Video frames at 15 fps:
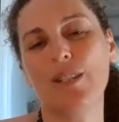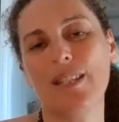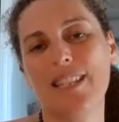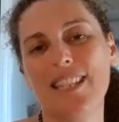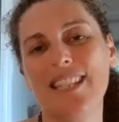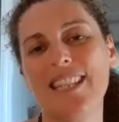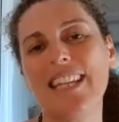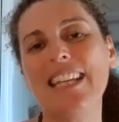to
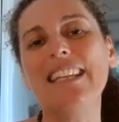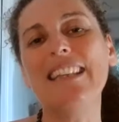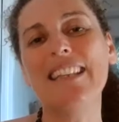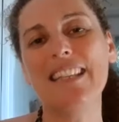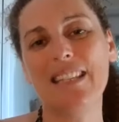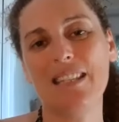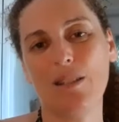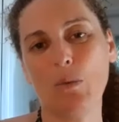seed
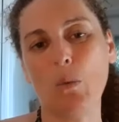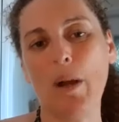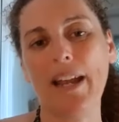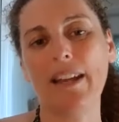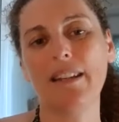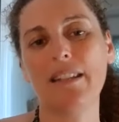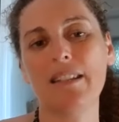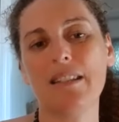this
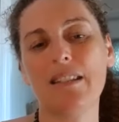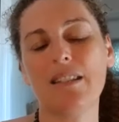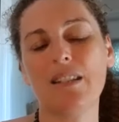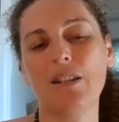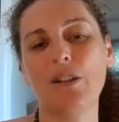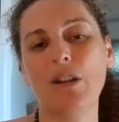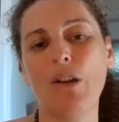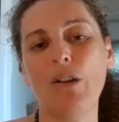awareness,
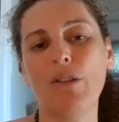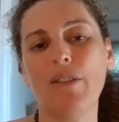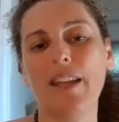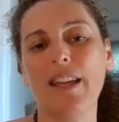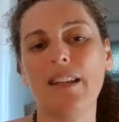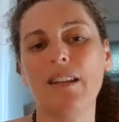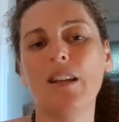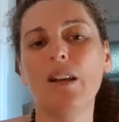to know
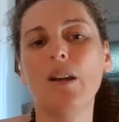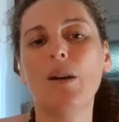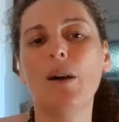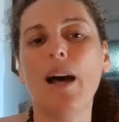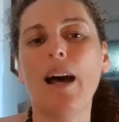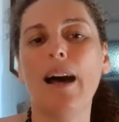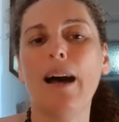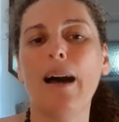that
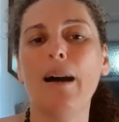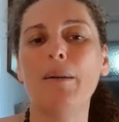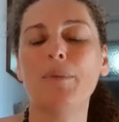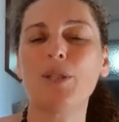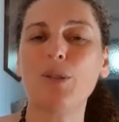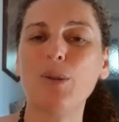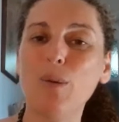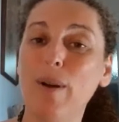um,
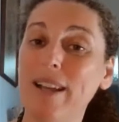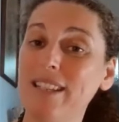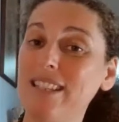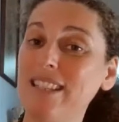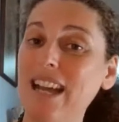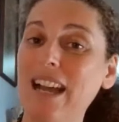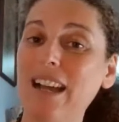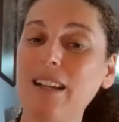it's always
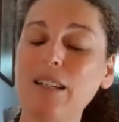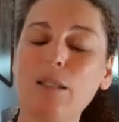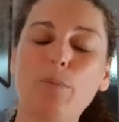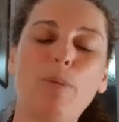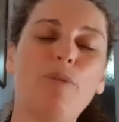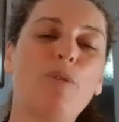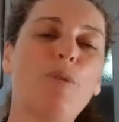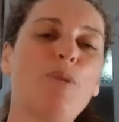darkest
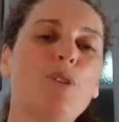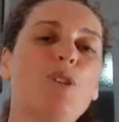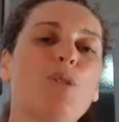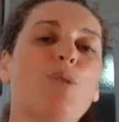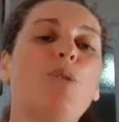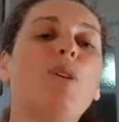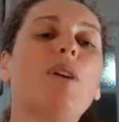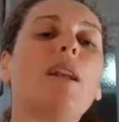before the
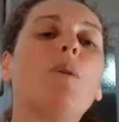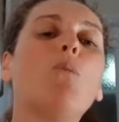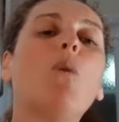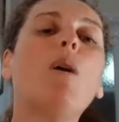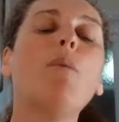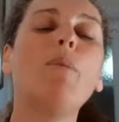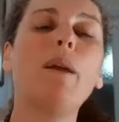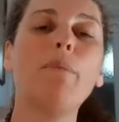dawn, and
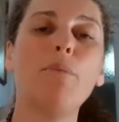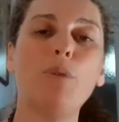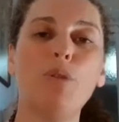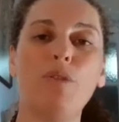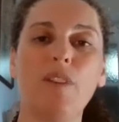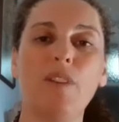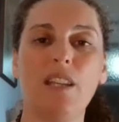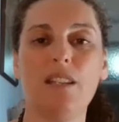what we're
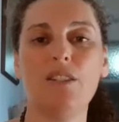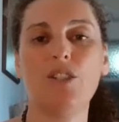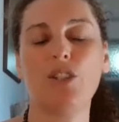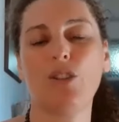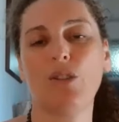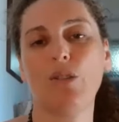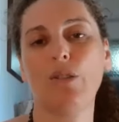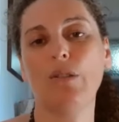moving
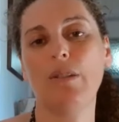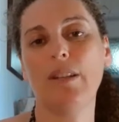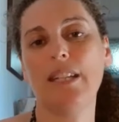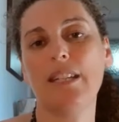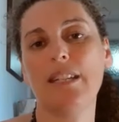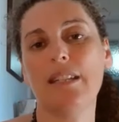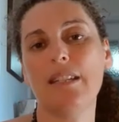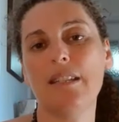into
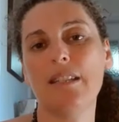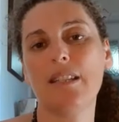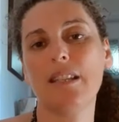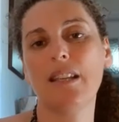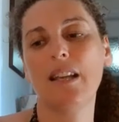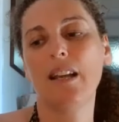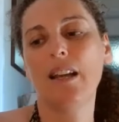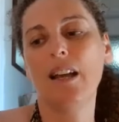is
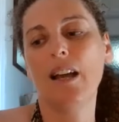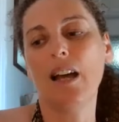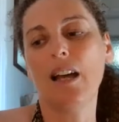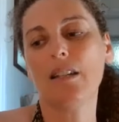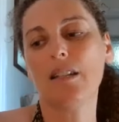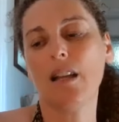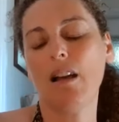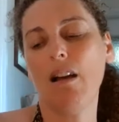a
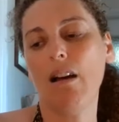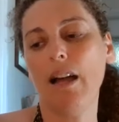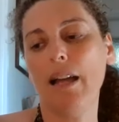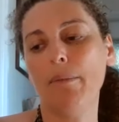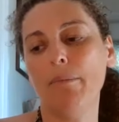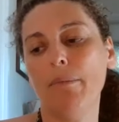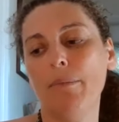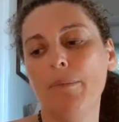
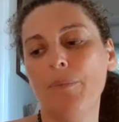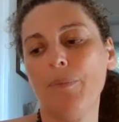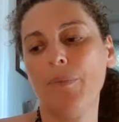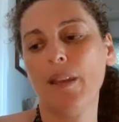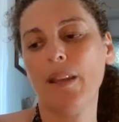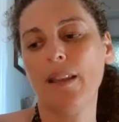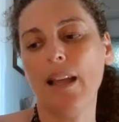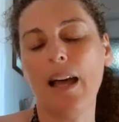time
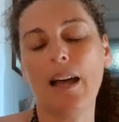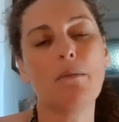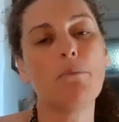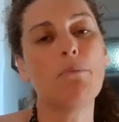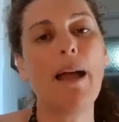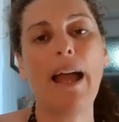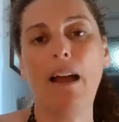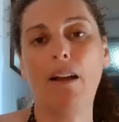
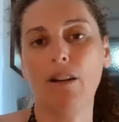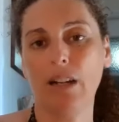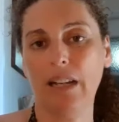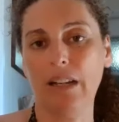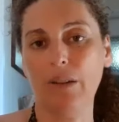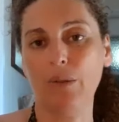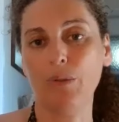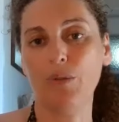
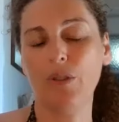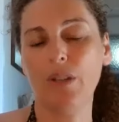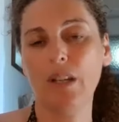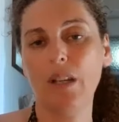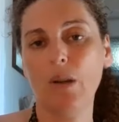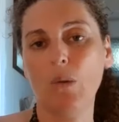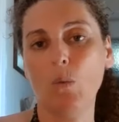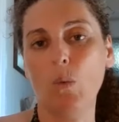unparalleled
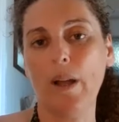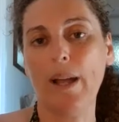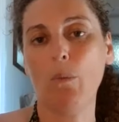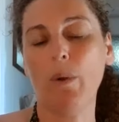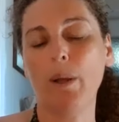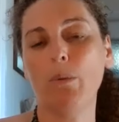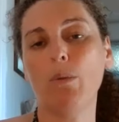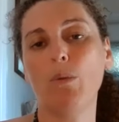where
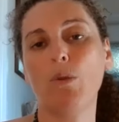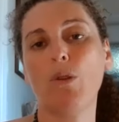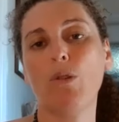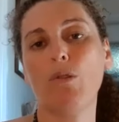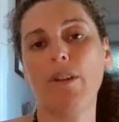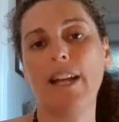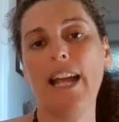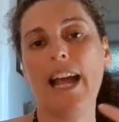we will
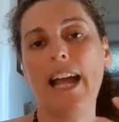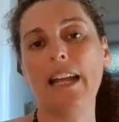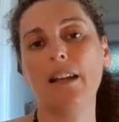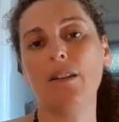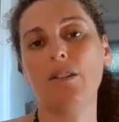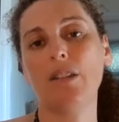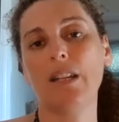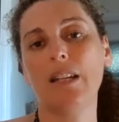
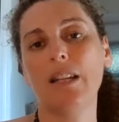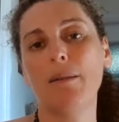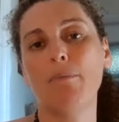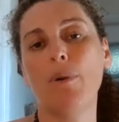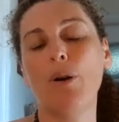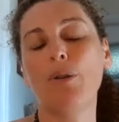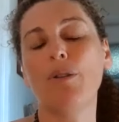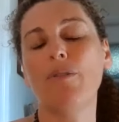create
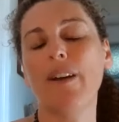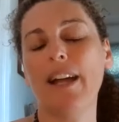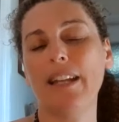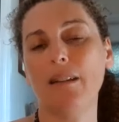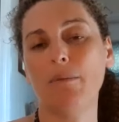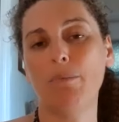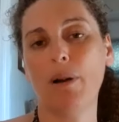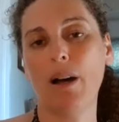
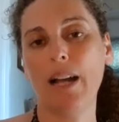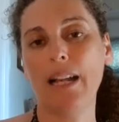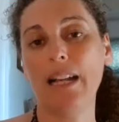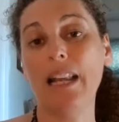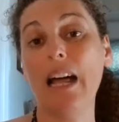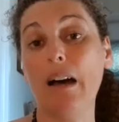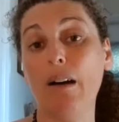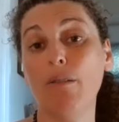motivated by
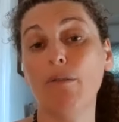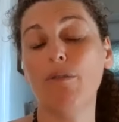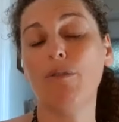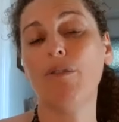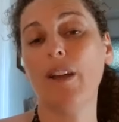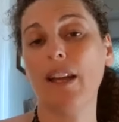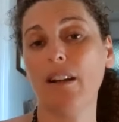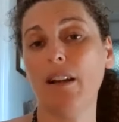love.
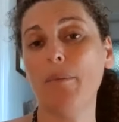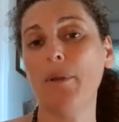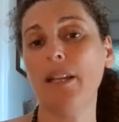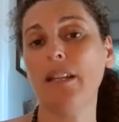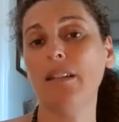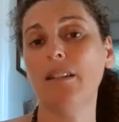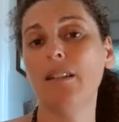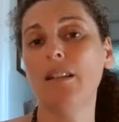And I
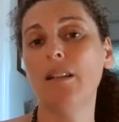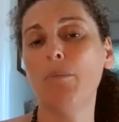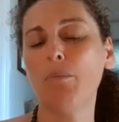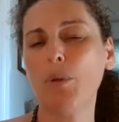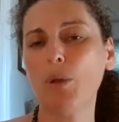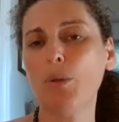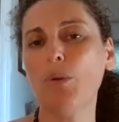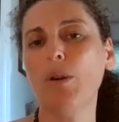mean
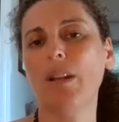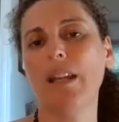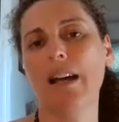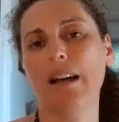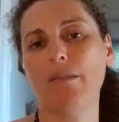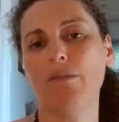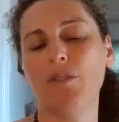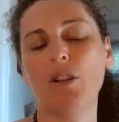pure
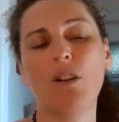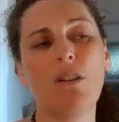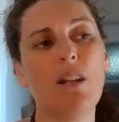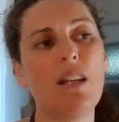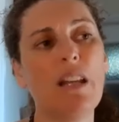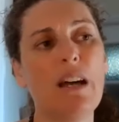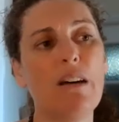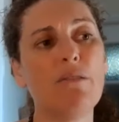love,
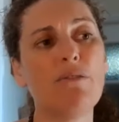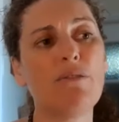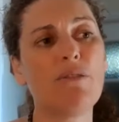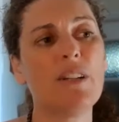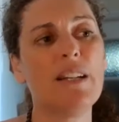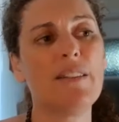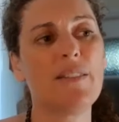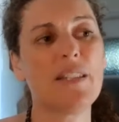not love
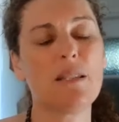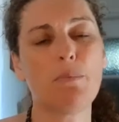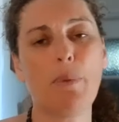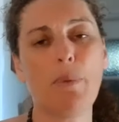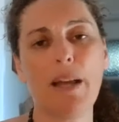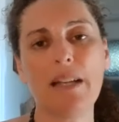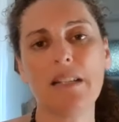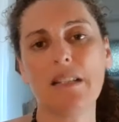that's
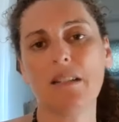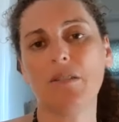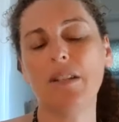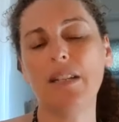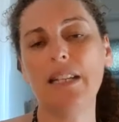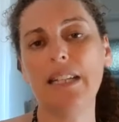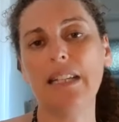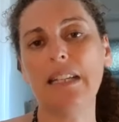based
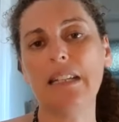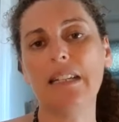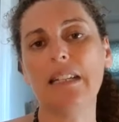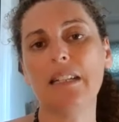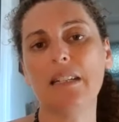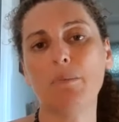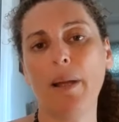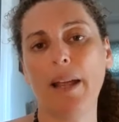on need
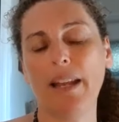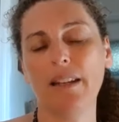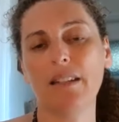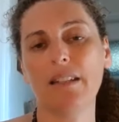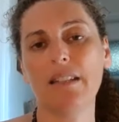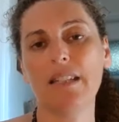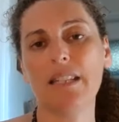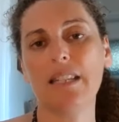and
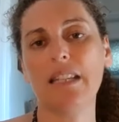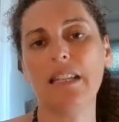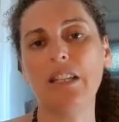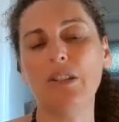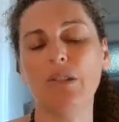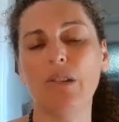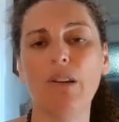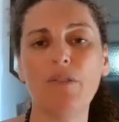dependency.
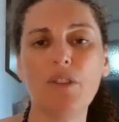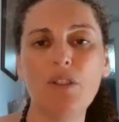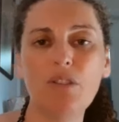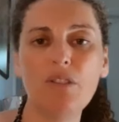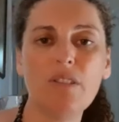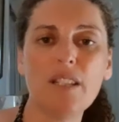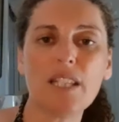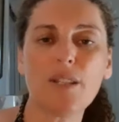You know, if you
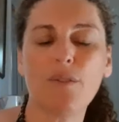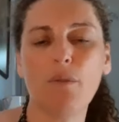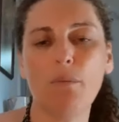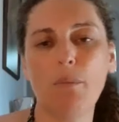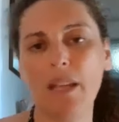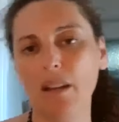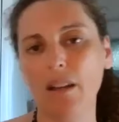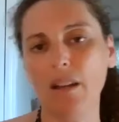do this for
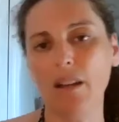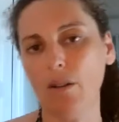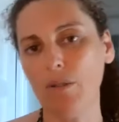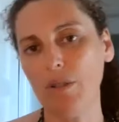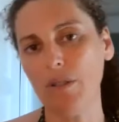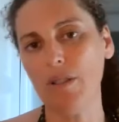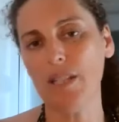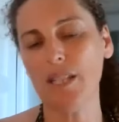me, I'll
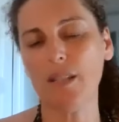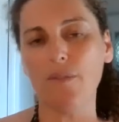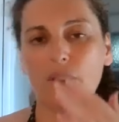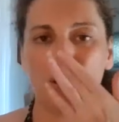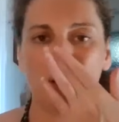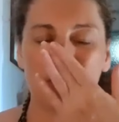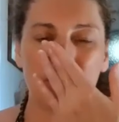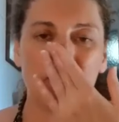do this for
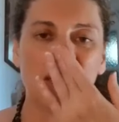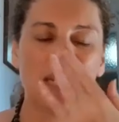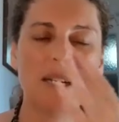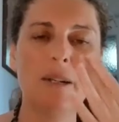you.